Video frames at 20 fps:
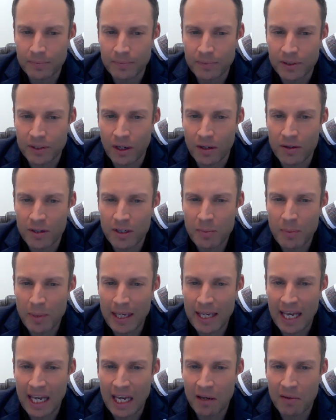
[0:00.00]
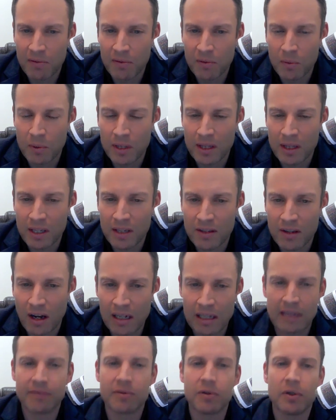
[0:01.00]
So just be careful with these
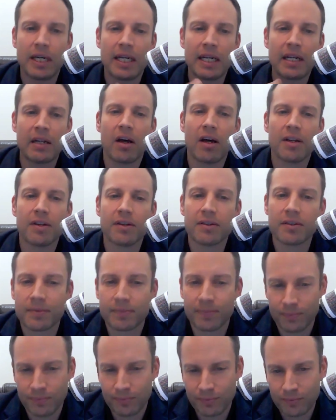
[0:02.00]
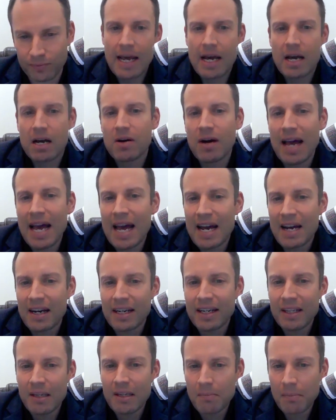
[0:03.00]
high-level headlines. Now, how
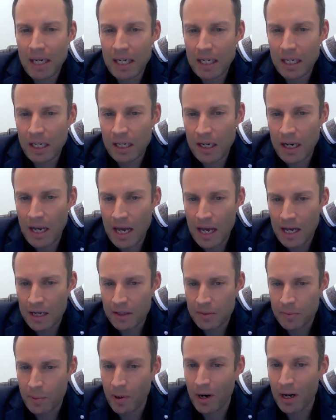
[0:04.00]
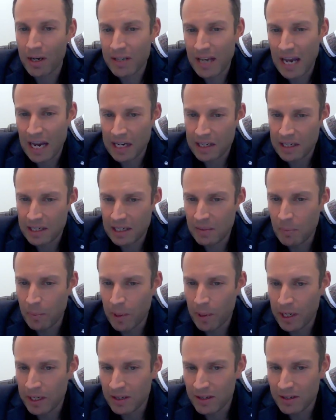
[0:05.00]
can the median house price actually
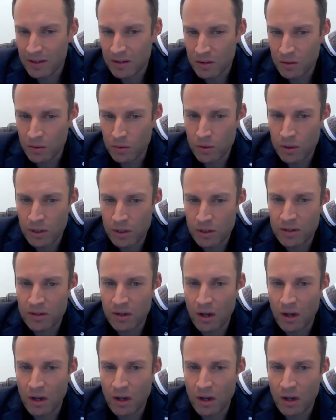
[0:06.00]
be distorted?